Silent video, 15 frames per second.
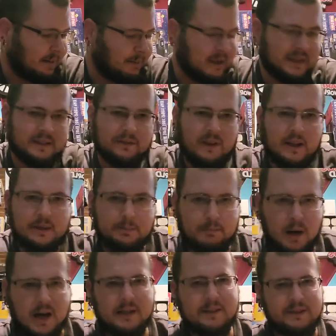because I've got the
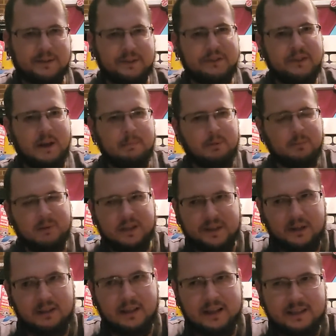boxes separate because
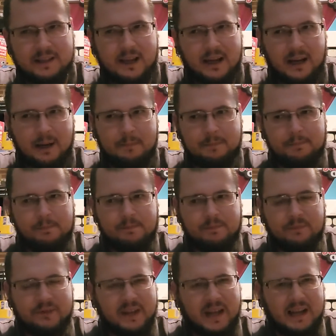I don't like
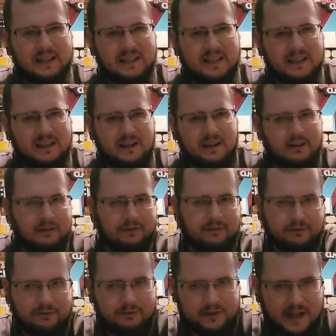the idea of
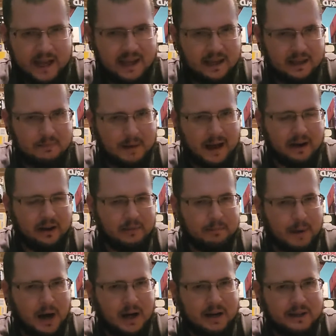taking them out of the
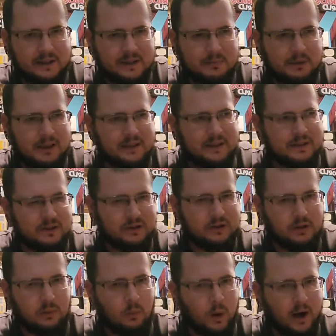box because that's just
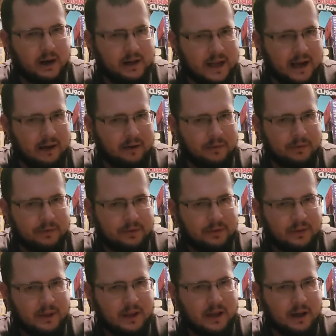going to wear down
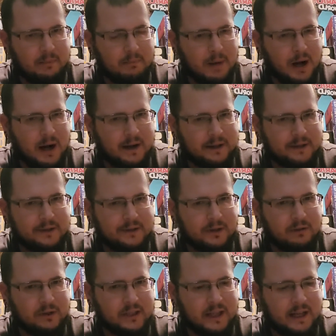the box
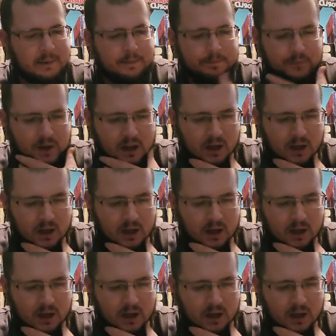over time.